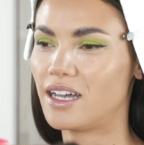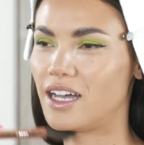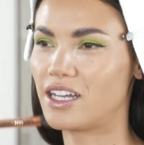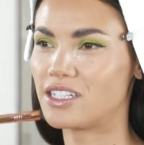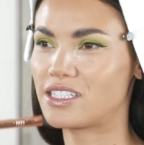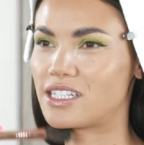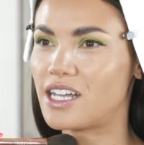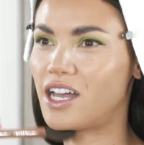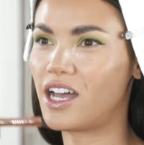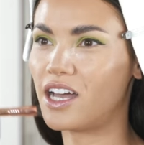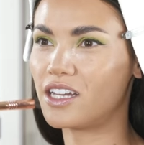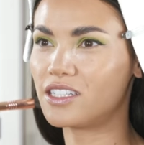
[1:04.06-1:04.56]
has
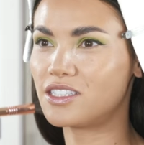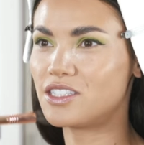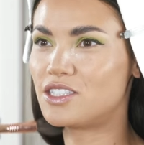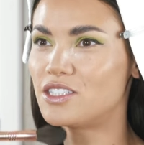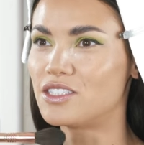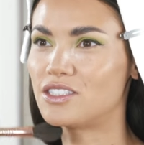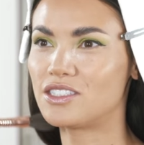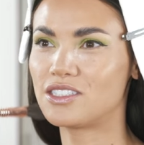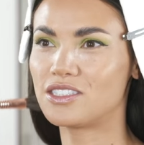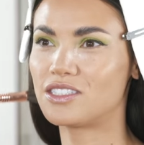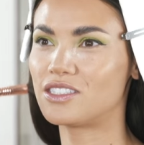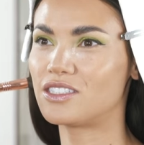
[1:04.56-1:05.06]
heard
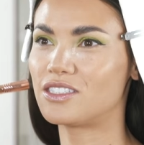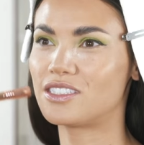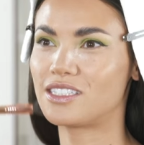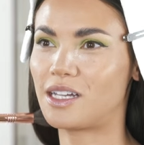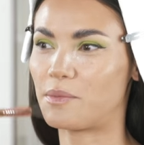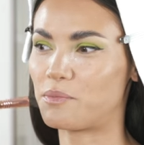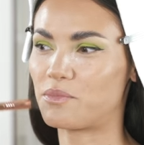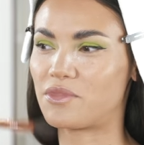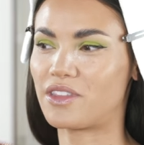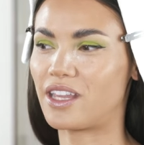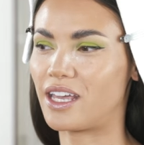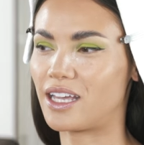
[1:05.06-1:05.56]

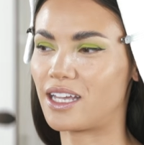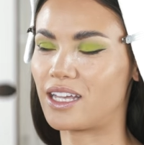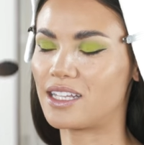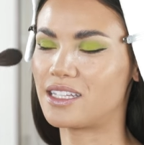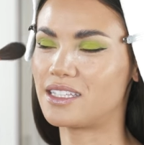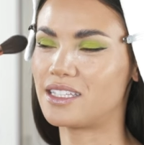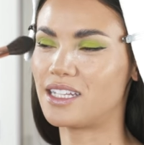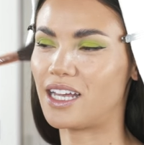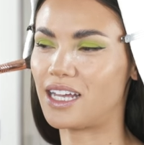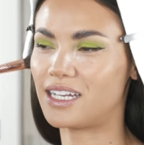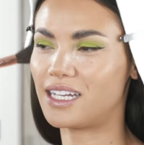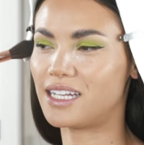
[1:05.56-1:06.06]
something
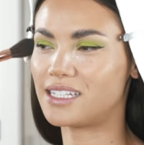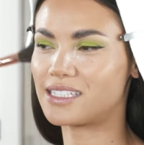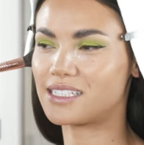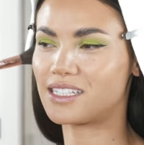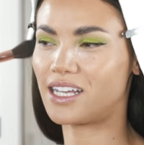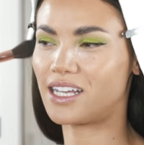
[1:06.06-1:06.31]
and it's